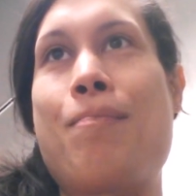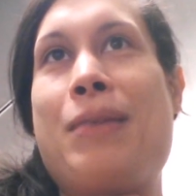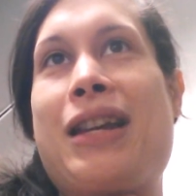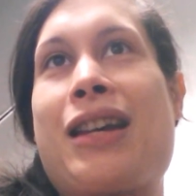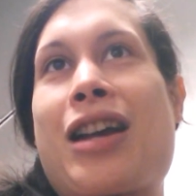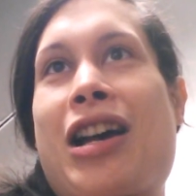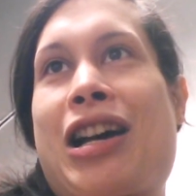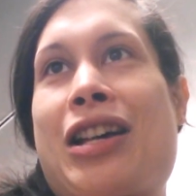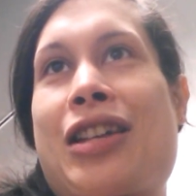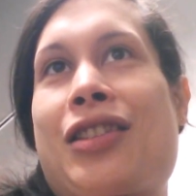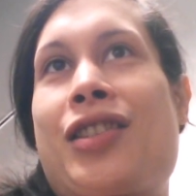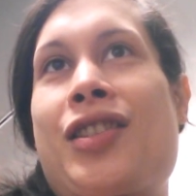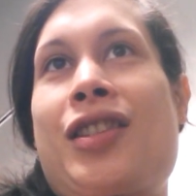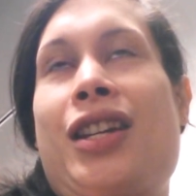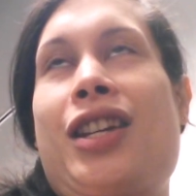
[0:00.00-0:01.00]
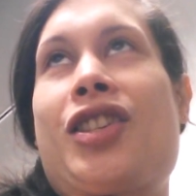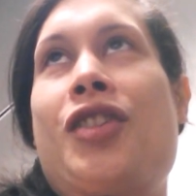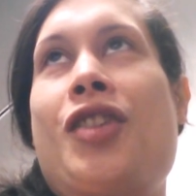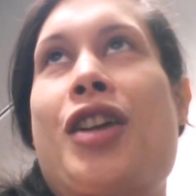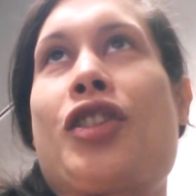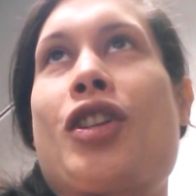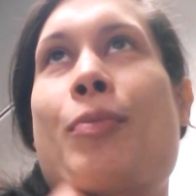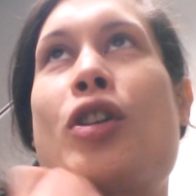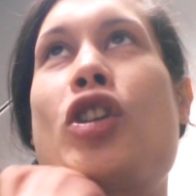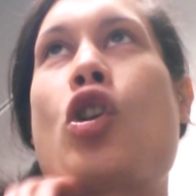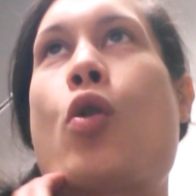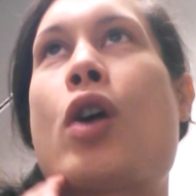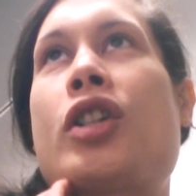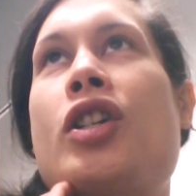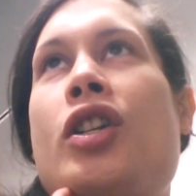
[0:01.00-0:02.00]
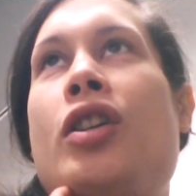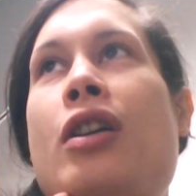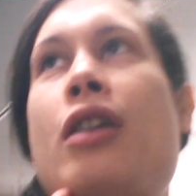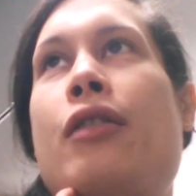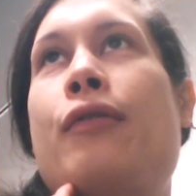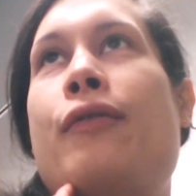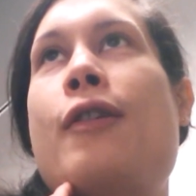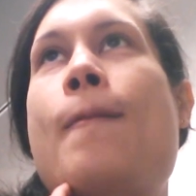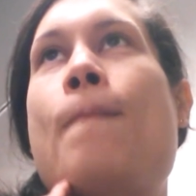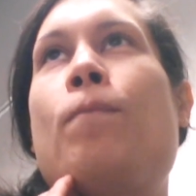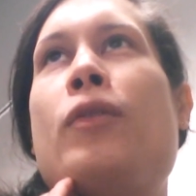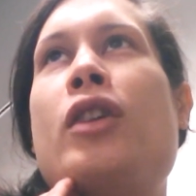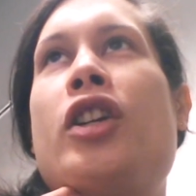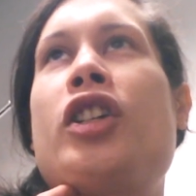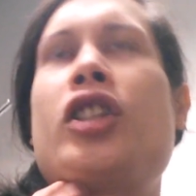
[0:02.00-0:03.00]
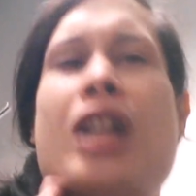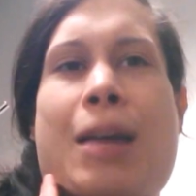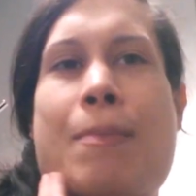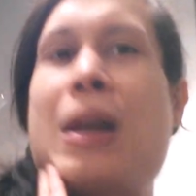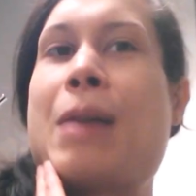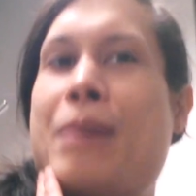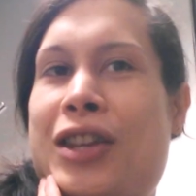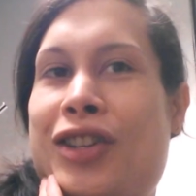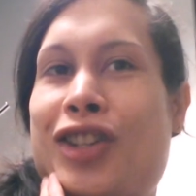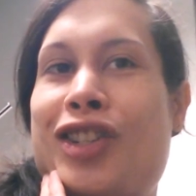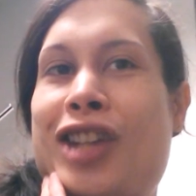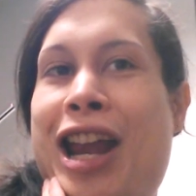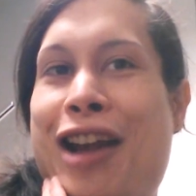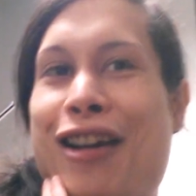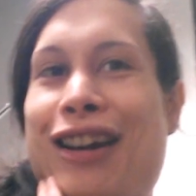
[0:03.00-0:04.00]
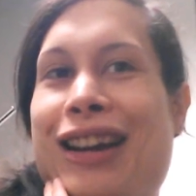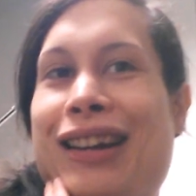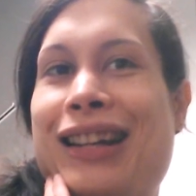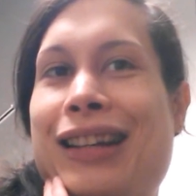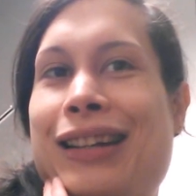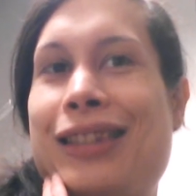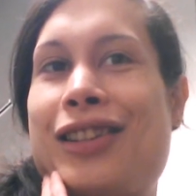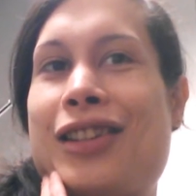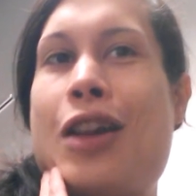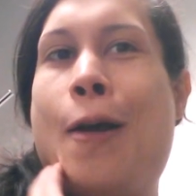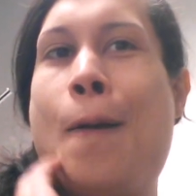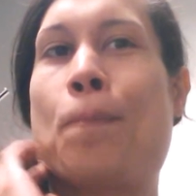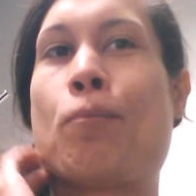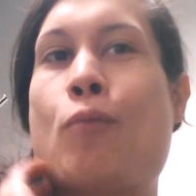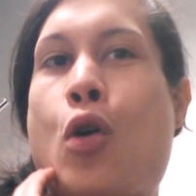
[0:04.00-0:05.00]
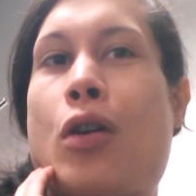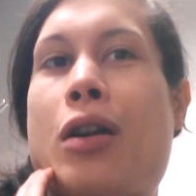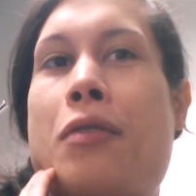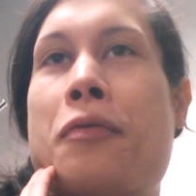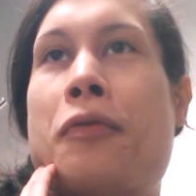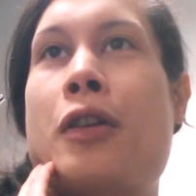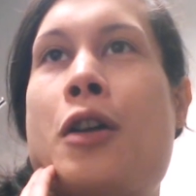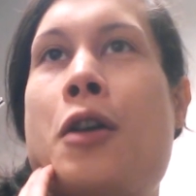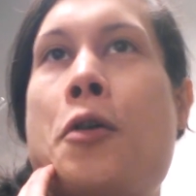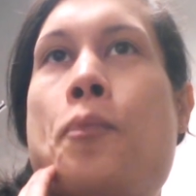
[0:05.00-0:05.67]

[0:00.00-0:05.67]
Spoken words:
because it's not so much a question of, should I be a pescatarian? It's more of,